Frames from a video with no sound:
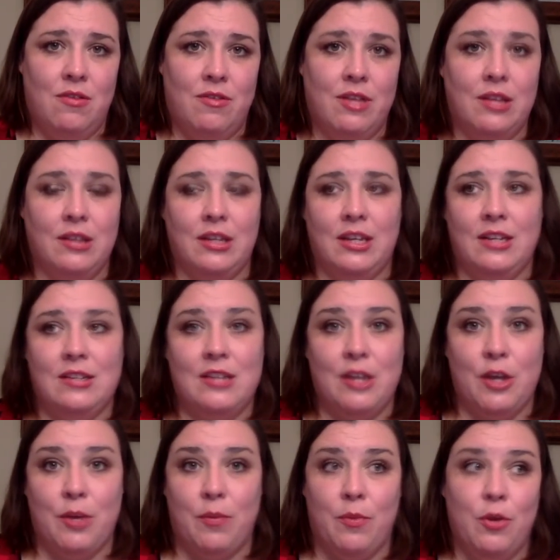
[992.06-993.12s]
that leads
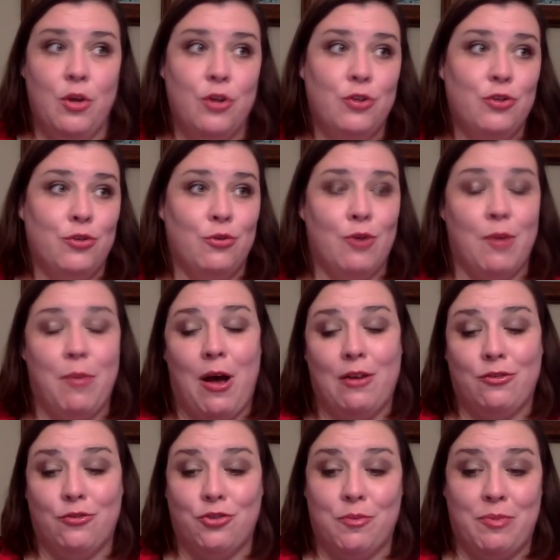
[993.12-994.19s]
him to
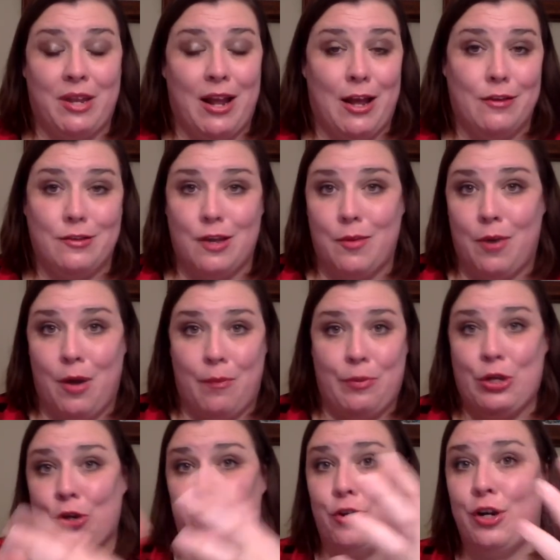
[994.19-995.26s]
apostleship, that has a
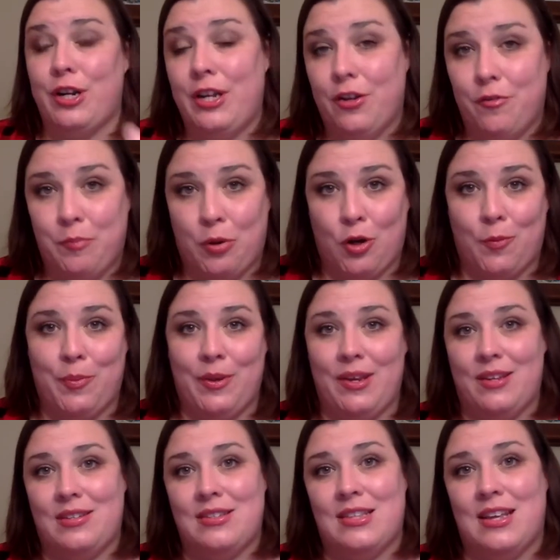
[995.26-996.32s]
purity of
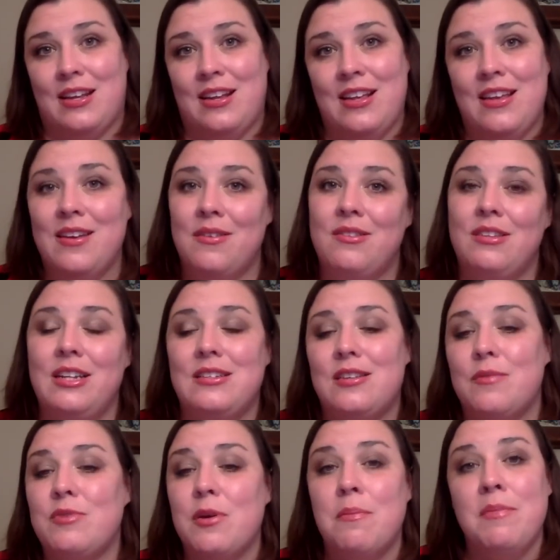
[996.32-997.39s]
purpose, that leads
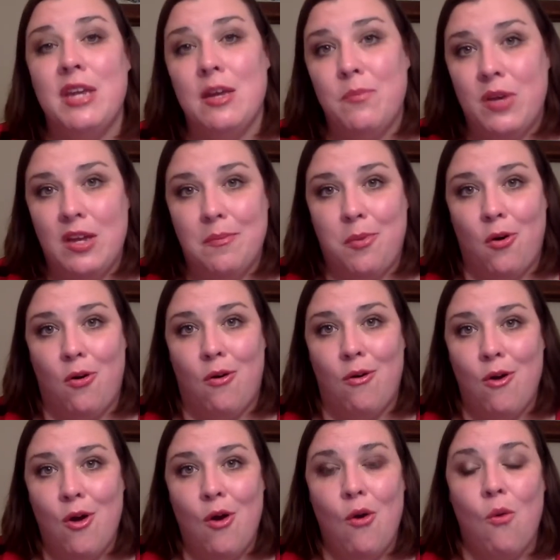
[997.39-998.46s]
him to meet
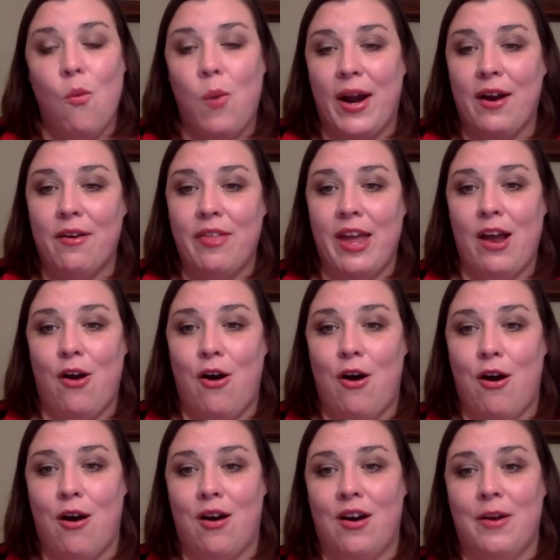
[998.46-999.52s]
people where they
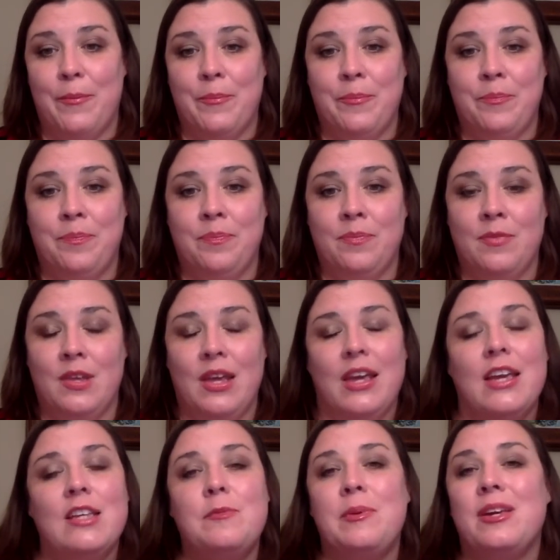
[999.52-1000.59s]
are,
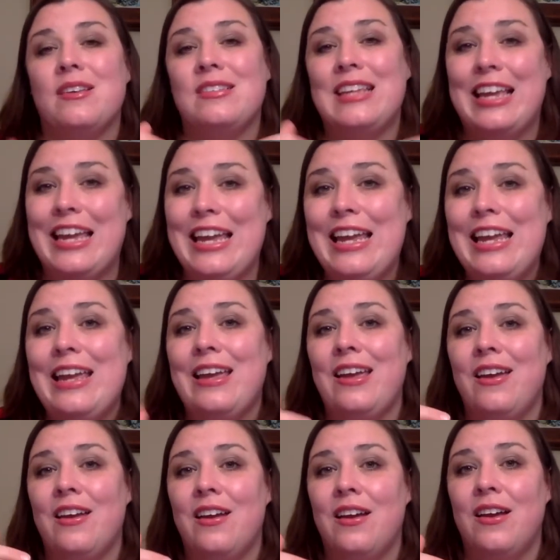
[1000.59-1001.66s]
is because he
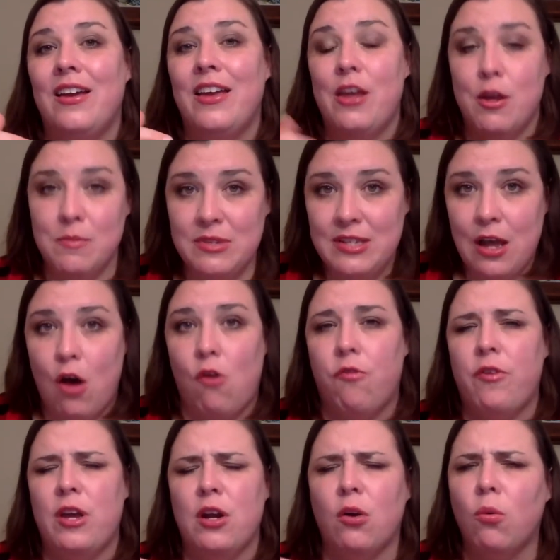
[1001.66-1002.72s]
himself,
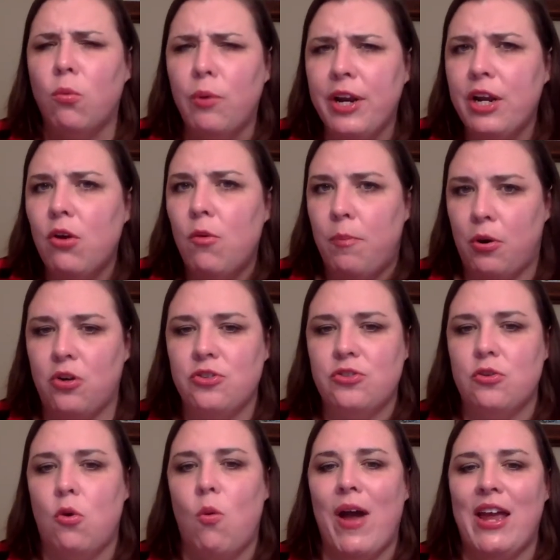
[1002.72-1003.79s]
in a real
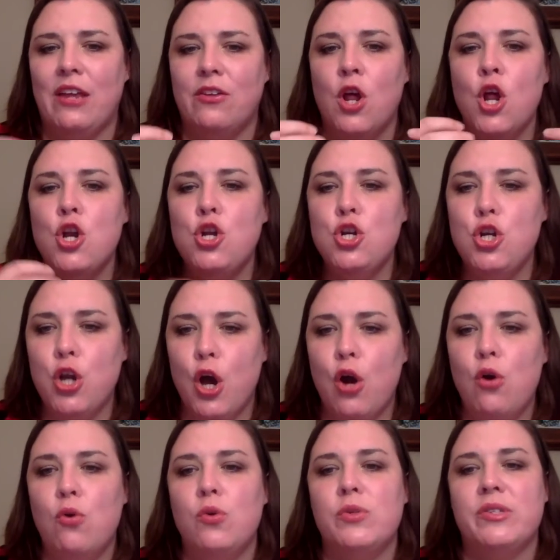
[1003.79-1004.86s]
personal way,
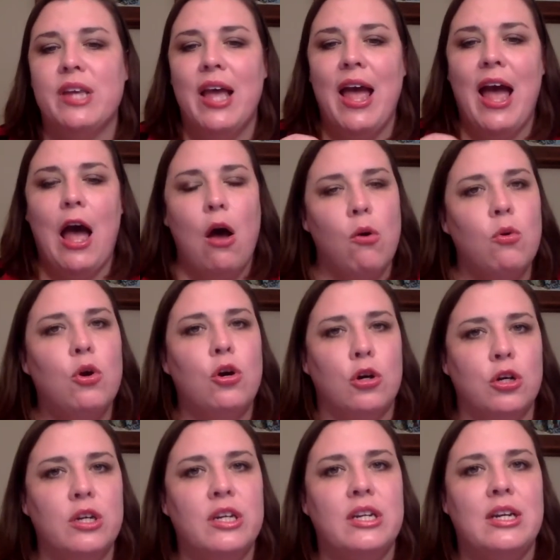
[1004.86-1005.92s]
knows how
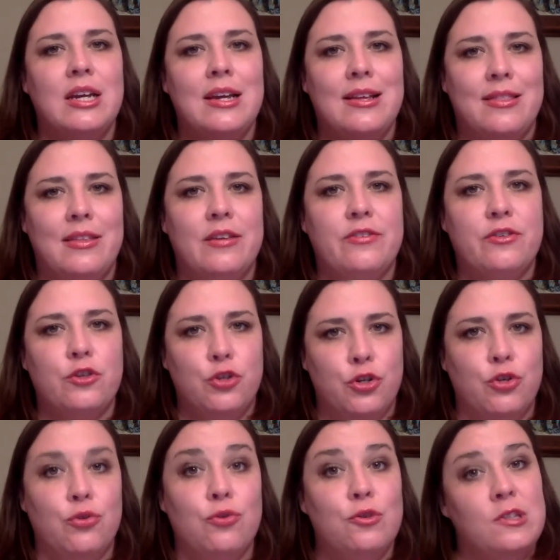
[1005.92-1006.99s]
good this
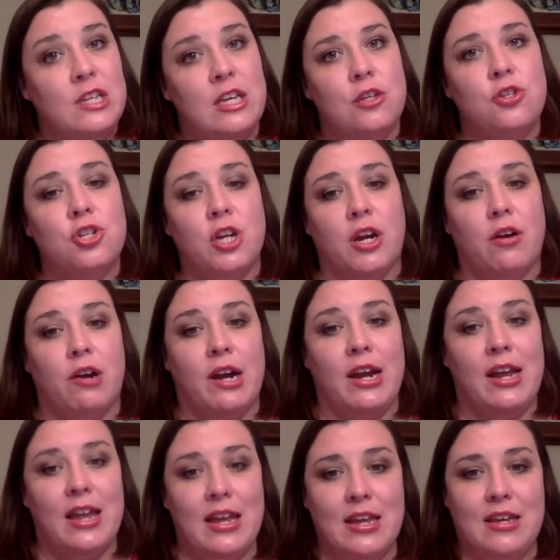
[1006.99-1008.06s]
news he's
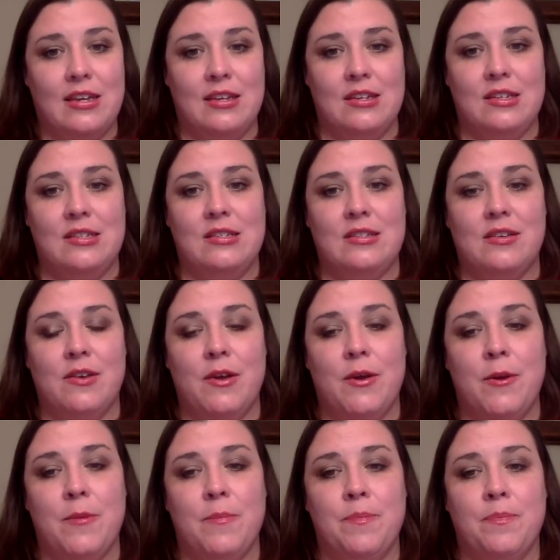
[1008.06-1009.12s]
sharing is.
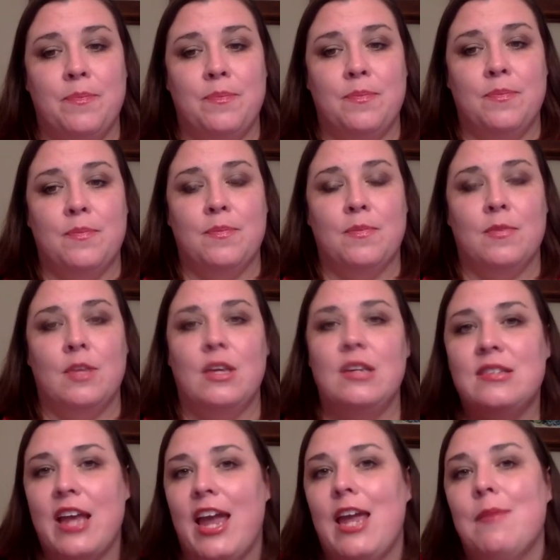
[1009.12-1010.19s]

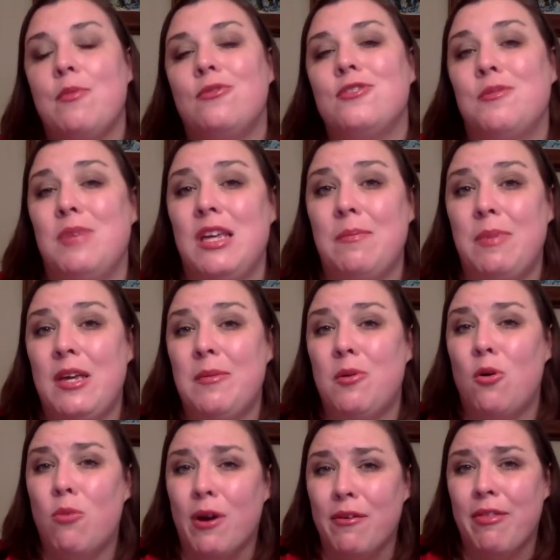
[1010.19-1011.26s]
He's able to meet
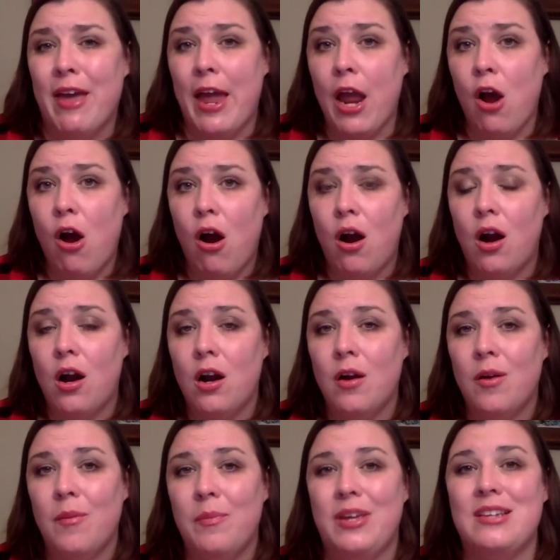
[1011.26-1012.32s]
people where they are
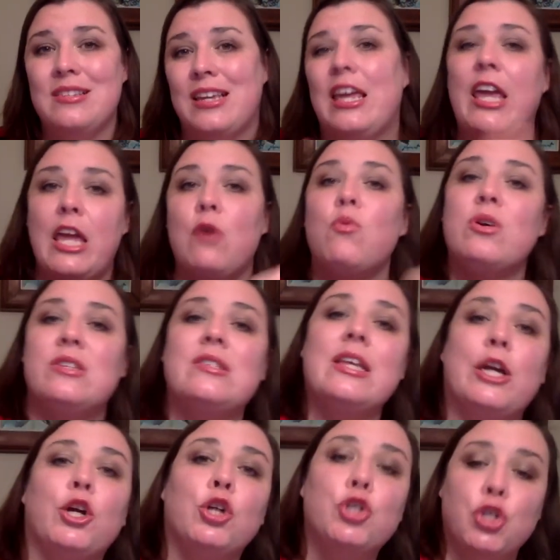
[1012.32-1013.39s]
because he was
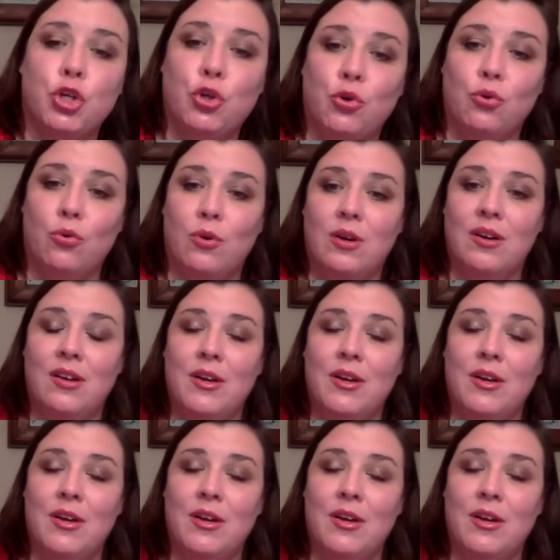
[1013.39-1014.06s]
there too.